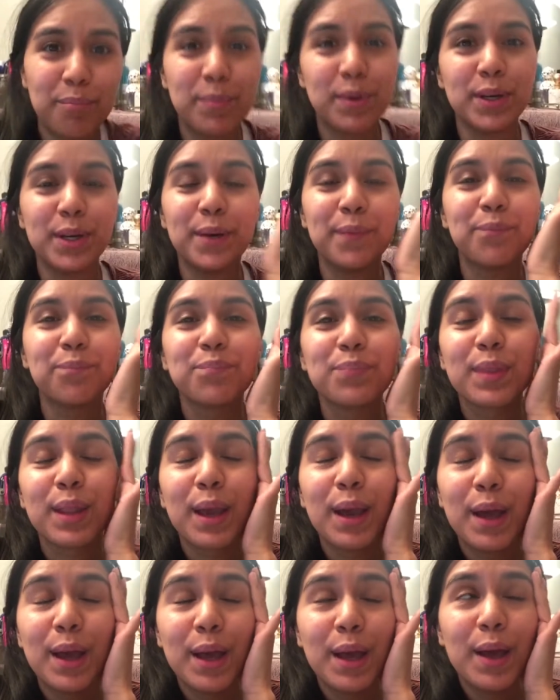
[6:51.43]
but
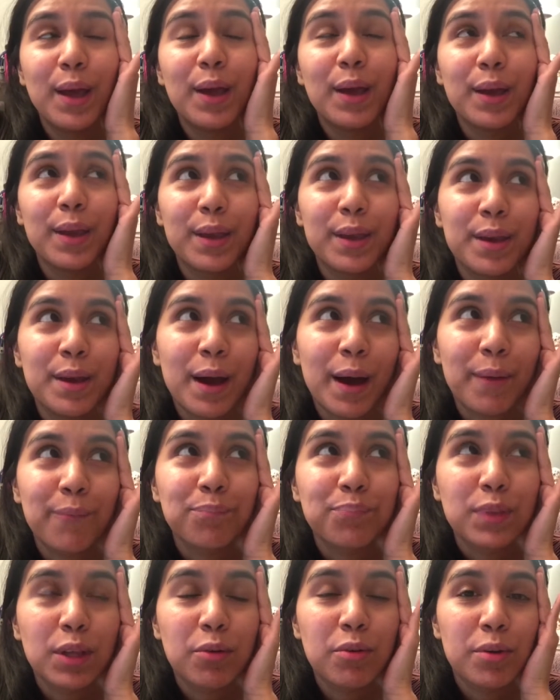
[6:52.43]
yeah
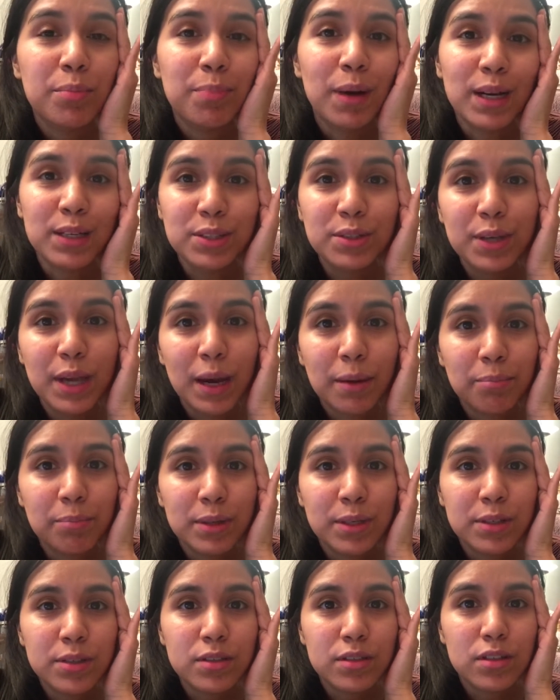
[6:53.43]
we're back to
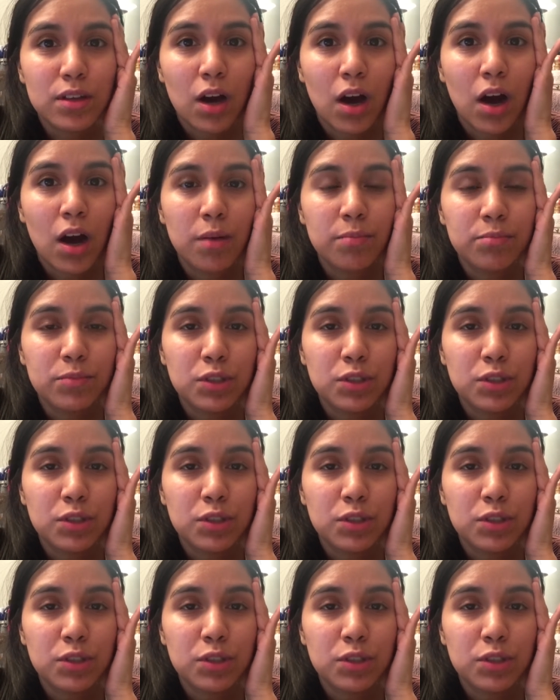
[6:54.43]
campus um